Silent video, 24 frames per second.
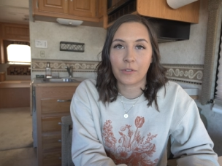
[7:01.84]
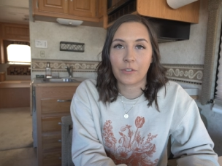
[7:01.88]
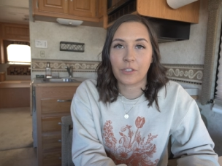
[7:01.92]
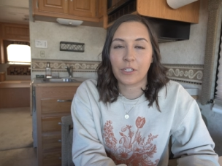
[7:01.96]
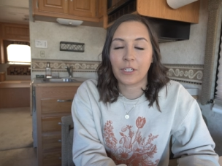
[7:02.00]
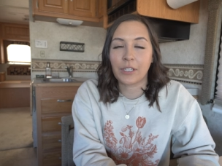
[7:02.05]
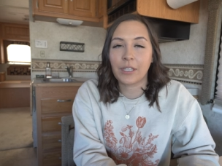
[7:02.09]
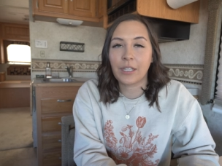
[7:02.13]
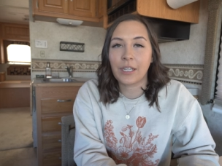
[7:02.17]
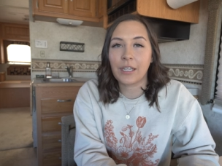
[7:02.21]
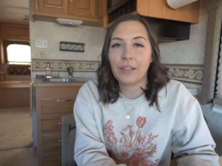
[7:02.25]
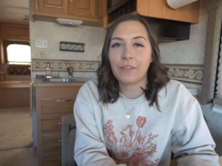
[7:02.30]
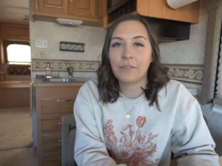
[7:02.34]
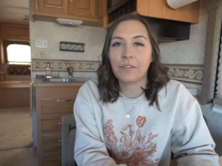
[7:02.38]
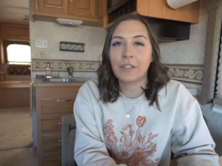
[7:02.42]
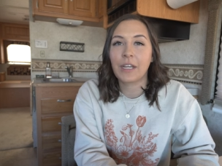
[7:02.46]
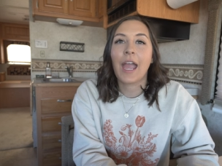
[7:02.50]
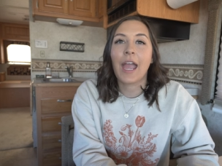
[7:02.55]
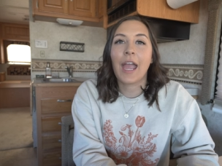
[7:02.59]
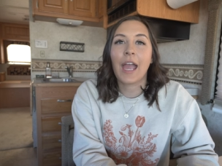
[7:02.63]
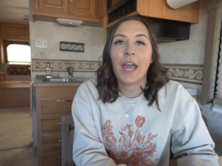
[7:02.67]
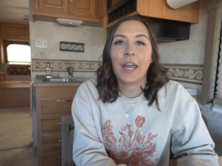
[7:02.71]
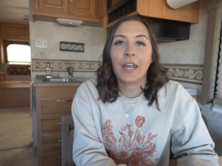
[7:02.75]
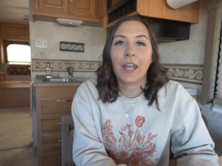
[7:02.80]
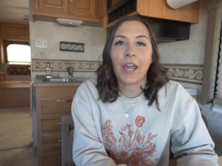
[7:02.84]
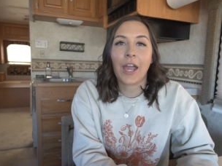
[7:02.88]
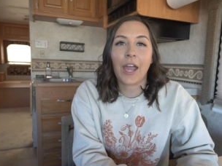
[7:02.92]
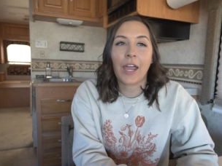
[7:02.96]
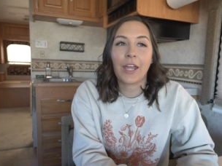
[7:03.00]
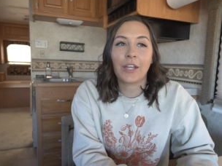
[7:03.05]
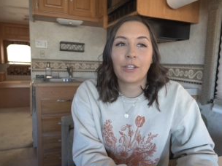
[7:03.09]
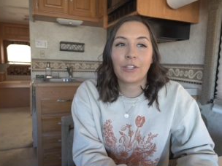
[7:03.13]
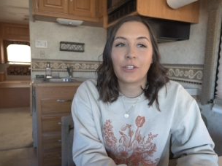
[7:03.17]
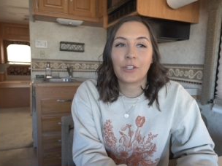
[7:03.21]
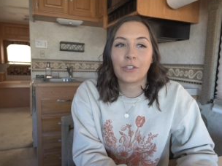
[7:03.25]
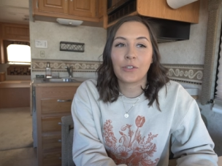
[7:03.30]
she lived. And
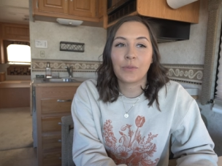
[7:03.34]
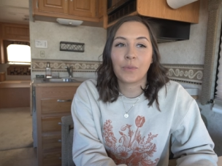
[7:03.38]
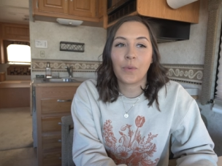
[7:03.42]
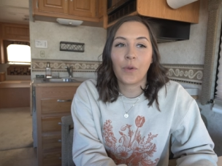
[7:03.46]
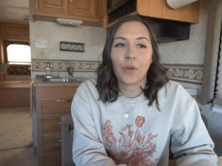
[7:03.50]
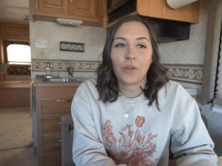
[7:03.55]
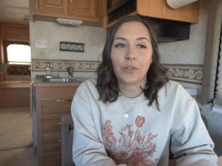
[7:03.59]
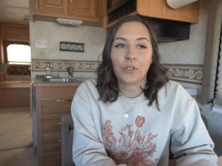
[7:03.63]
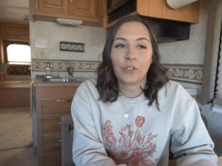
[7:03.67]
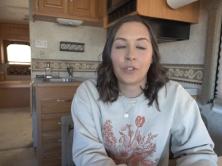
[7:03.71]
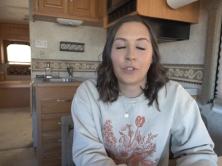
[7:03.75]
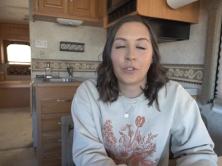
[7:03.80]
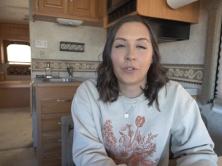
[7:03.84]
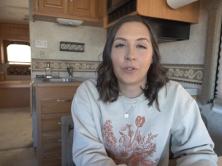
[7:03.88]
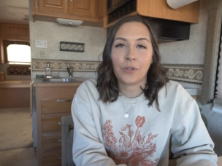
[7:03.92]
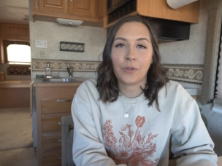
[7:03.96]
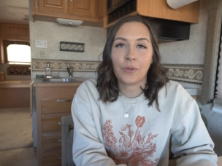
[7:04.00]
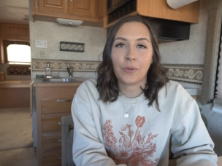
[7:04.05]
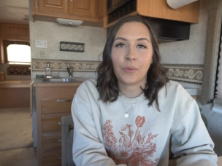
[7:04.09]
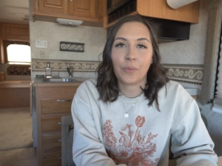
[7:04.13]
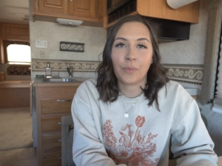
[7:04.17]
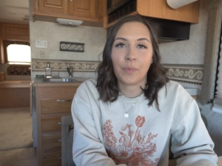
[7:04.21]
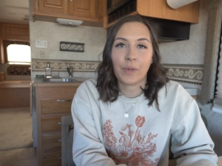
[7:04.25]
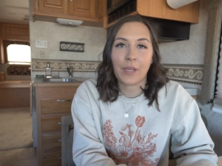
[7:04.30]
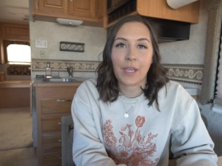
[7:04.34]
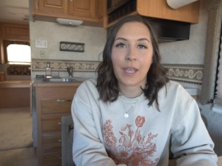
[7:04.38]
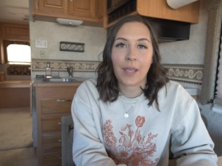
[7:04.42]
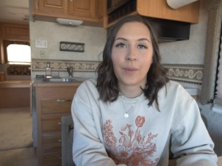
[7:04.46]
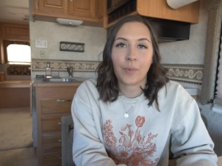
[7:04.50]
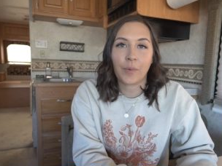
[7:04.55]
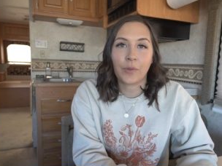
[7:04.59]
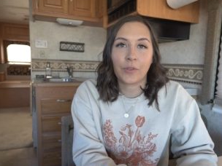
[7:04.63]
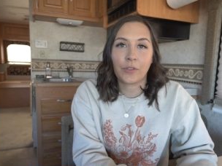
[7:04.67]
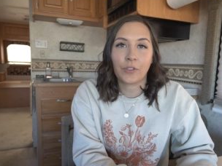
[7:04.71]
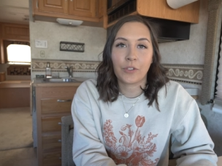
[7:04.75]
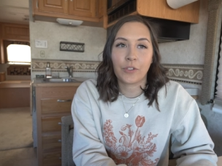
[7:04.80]
I just want to be
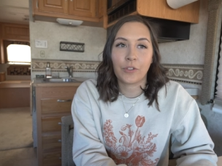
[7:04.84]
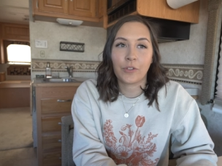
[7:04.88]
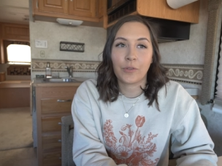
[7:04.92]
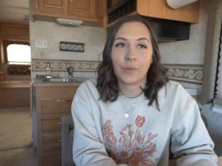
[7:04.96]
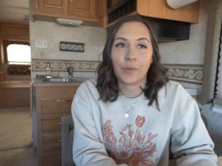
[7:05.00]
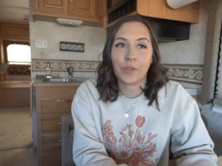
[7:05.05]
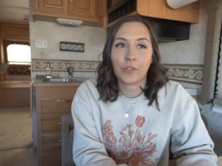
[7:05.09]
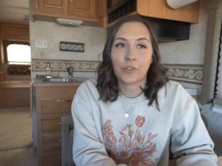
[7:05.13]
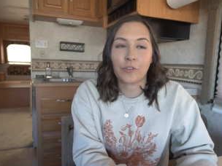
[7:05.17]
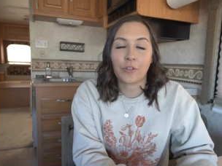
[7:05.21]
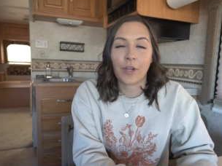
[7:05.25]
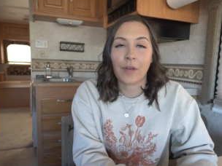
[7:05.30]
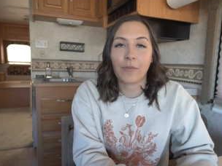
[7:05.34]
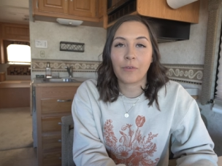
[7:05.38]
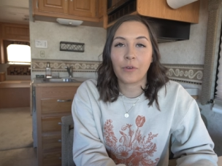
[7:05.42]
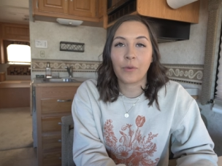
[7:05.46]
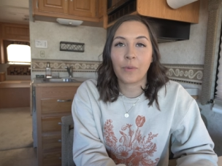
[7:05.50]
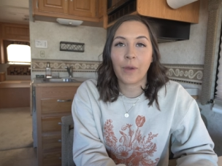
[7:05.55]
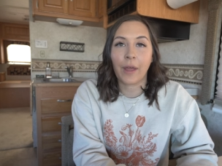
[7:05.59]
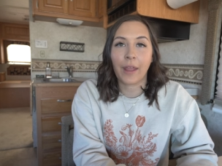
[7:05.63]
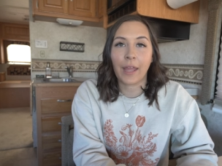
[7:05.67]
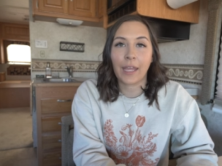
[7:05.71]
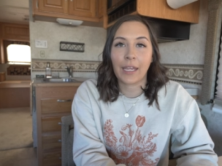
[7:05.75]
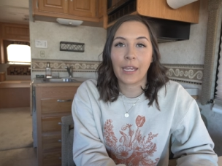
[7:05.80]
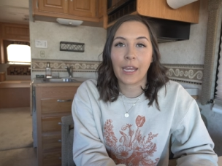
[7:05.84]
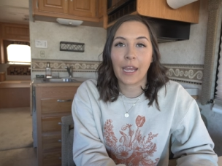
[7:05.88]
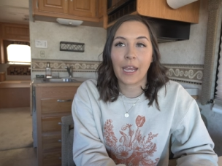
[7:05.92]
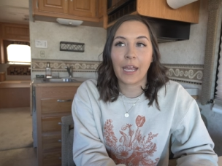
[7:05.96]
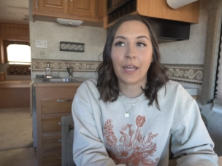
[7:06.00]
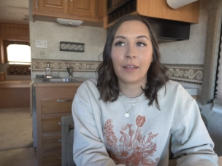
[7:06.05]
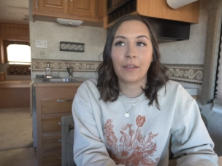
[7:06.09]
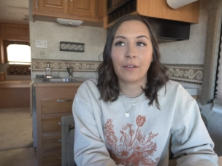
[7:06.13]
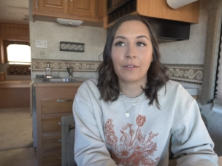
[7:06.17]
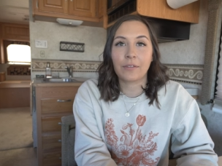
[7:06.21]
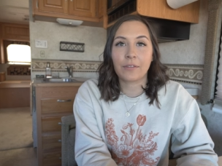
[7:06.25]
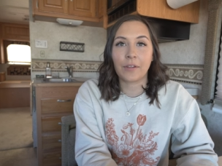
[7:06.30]
able to travel while I
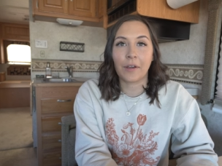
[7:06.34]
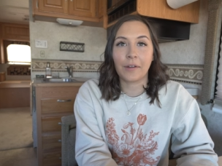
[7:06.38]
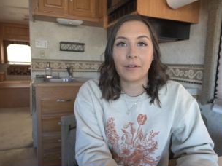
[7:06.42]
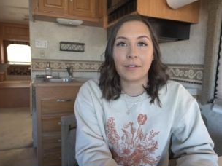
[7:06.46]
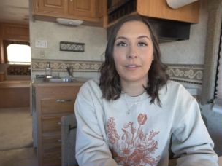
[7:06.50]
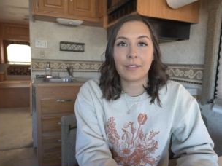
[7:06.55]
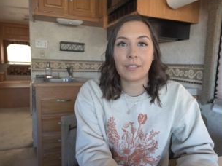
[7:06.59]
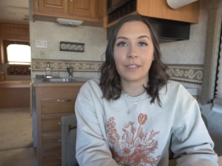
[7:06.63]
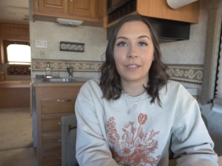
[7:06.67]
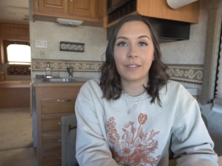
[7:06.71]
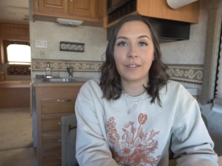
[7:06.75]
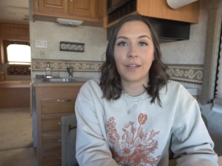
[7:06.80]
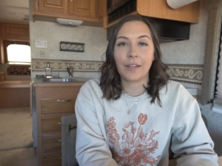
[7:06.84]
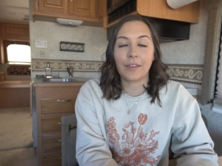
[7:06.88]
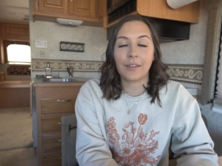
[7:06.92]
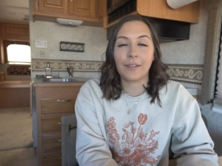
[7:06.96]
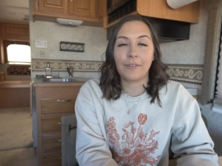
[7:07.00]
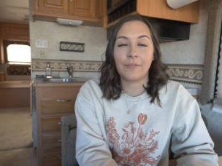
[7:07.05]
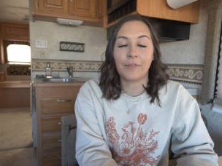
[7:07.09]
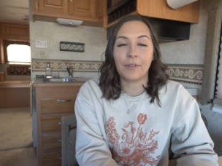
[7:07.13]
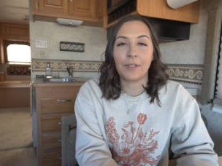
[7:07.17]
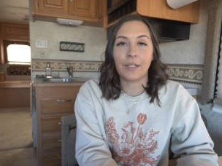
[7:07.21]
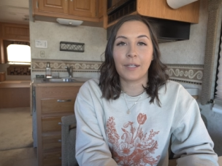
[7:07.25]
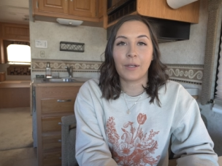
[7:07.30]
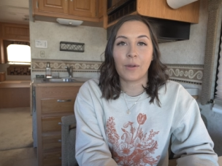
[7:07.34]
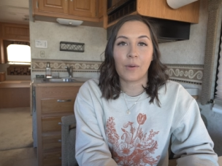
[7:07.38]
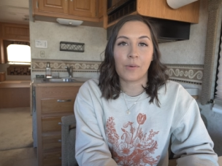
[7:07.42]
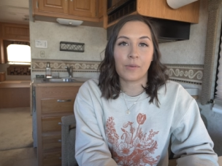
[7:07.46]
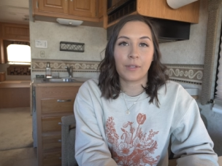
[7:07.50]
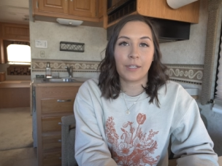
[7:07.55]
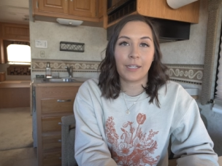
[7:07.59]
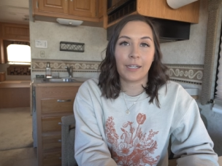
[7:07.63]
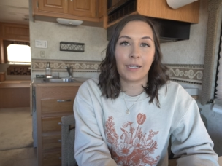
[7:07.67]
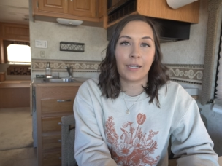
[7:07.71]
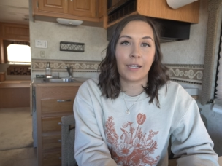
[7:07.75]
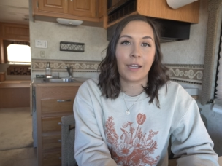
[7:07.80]
can. There's honestly nothing really
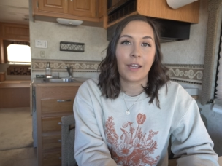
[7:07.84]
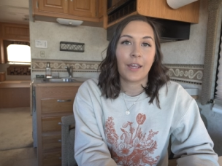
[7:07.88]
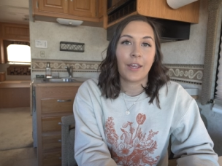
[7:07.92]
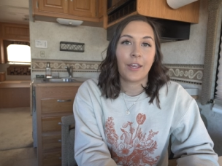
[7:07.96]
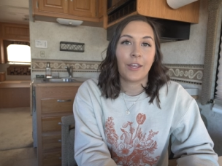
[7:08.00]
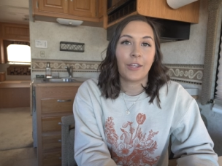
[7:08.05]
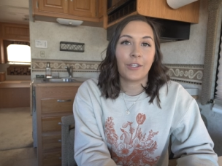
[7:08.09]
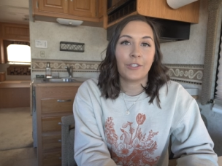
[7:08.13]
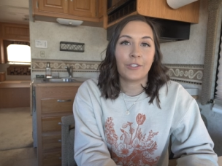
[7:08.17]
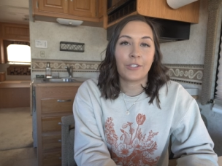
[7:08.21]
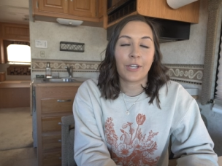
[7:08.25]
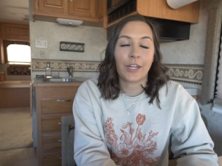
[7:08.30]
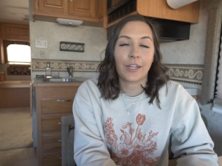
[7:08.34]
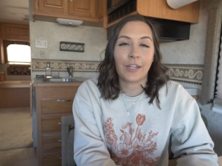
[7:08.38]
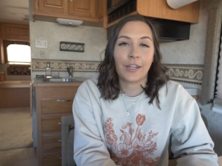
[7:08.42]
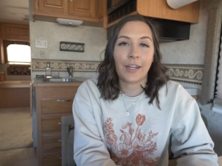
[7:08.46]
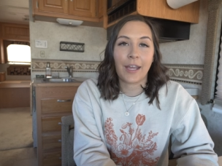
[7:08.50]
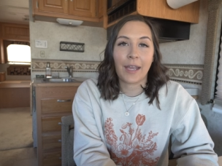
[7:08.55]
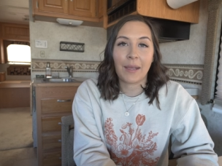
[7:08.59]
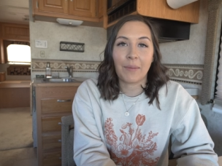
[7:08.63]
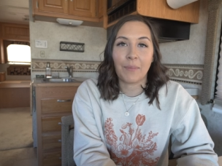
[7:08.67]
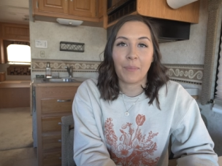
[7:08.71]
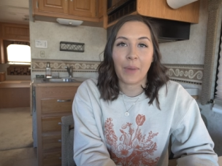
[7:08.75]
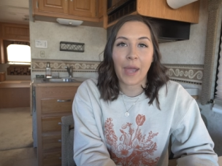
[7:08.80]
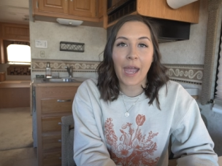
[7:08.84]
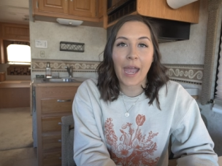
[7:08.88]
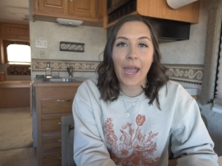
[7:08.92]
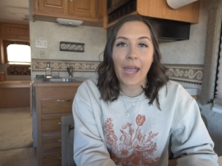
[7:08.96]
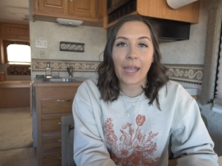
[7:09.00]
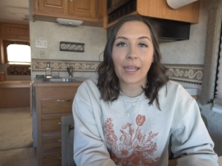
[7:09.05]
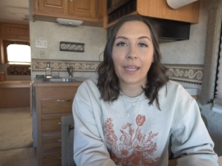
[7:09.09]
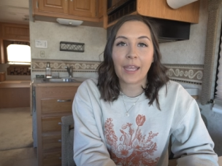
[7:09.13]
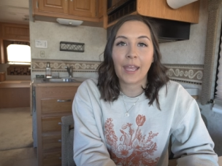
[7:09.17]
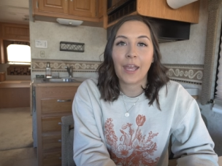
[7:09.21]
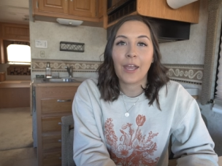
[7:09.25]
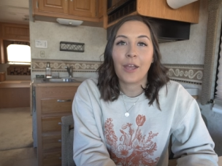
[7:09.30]
holding Jed and I
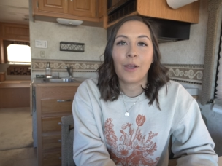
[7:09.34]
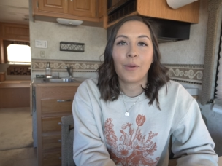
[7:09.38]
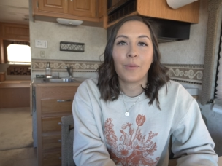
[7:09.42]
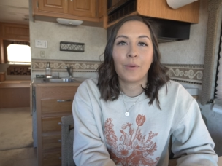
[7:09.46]
back.